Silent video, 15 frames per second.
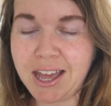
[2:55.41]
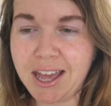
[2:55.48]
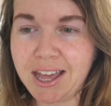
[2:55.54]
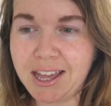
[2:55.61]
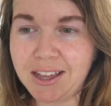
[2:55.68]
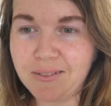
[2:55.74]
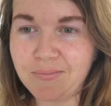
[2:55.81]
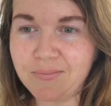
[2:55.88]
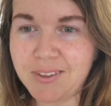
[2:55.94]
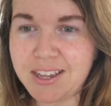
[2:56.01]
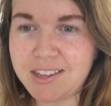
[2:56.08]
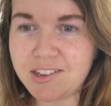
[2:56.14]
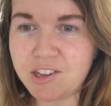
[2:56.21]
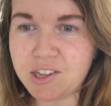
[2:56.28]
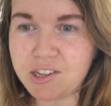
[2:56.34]
um,
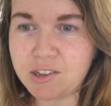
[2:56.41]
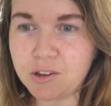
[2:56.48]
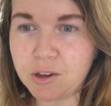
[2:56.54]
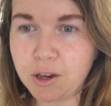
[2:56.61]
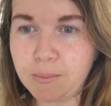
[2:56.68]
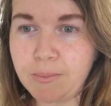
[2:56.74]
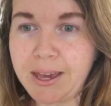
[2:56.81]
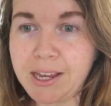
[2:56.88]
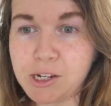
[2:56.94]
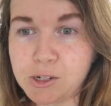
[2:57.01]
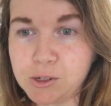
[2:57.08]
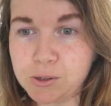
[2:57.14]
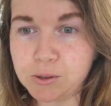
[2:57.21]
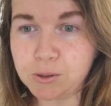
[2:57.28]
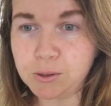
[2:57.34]
is just go back
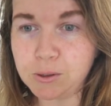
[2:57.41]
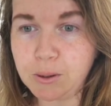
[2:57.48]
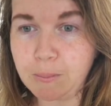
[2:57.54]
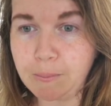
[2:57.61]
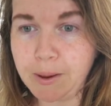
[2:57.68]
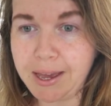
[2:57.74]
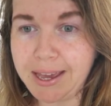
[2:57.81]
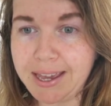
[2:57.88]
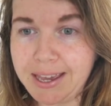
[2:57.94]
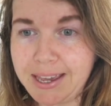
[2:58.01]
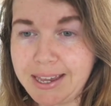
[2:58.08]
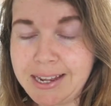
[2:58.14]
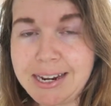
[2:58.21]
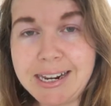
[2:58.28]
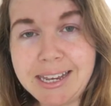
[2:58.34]
to
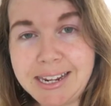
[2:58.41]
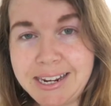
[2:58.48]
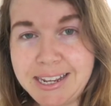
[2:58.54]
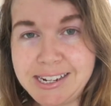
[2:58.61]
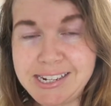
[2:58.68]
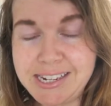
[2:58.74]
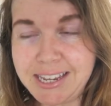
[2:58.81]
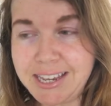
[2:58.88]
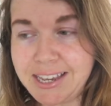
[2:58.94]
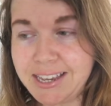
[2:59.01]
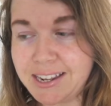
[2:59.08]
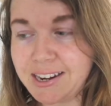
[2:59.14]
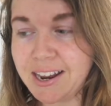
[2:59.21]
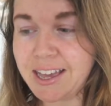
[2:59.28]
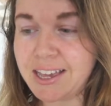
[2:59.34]
my clean
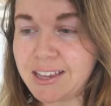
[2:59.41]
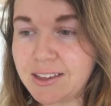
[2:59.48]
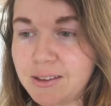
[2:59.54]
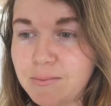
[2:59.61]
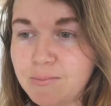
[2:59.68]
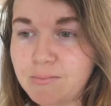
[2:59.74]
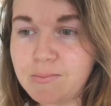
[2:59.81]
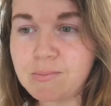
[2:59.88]
eating and like